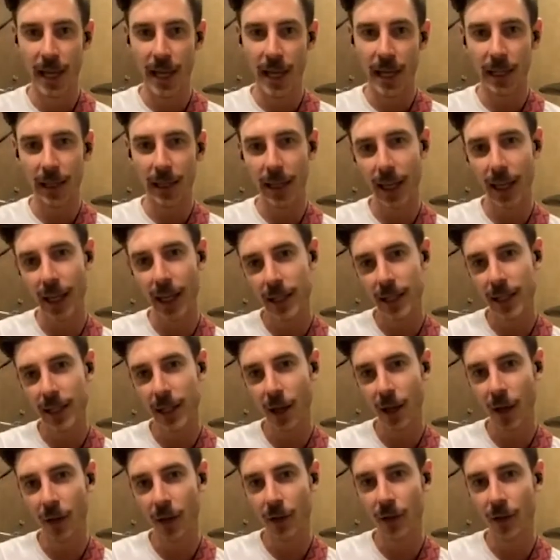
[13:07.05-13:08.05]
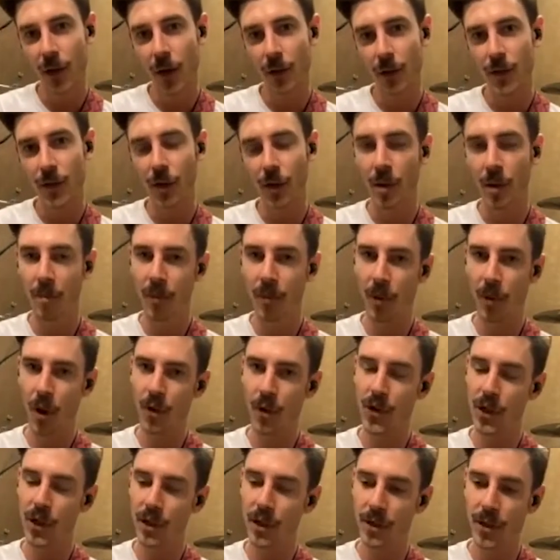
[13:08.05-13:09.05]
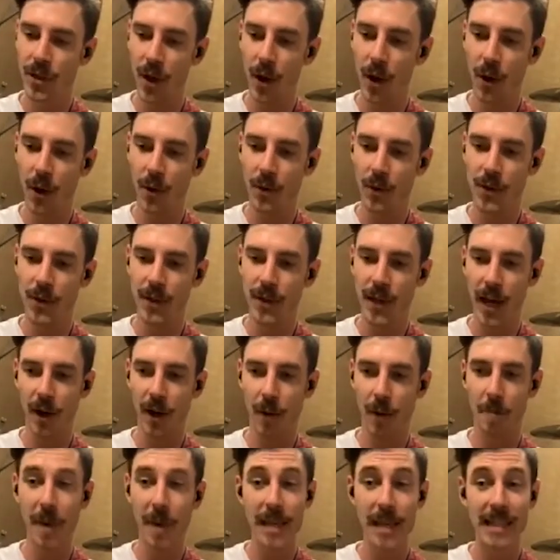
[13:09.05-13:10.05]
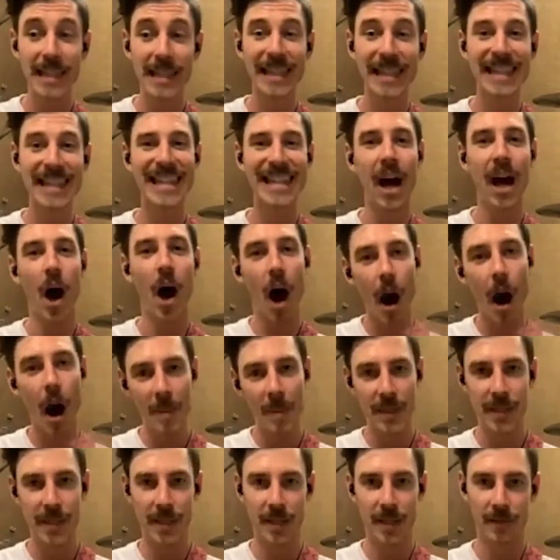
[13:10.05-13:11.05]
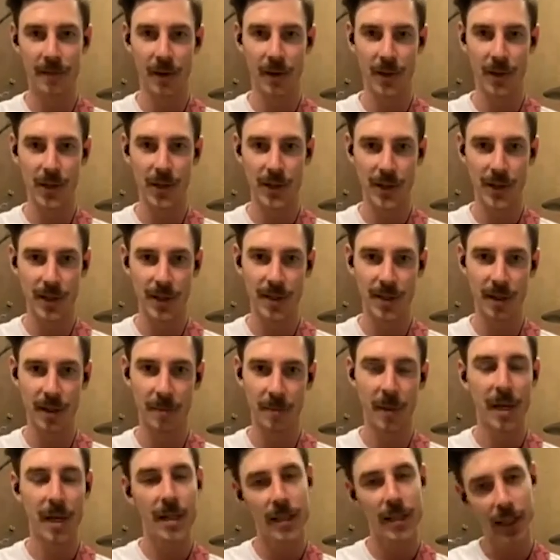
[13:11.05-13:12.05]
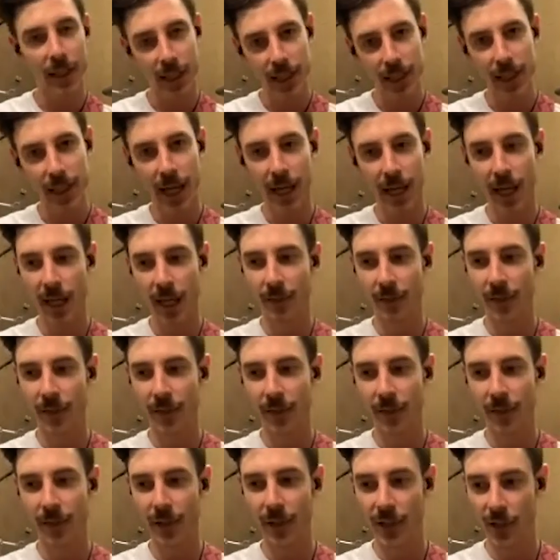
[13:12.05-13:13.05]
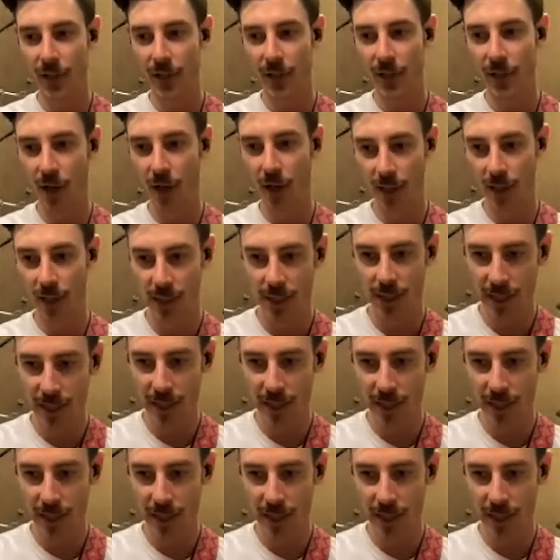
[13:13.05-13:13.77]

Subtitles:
landing on the notes or approaching tones that are basically the opposite of our system to get that kind of exotic sound.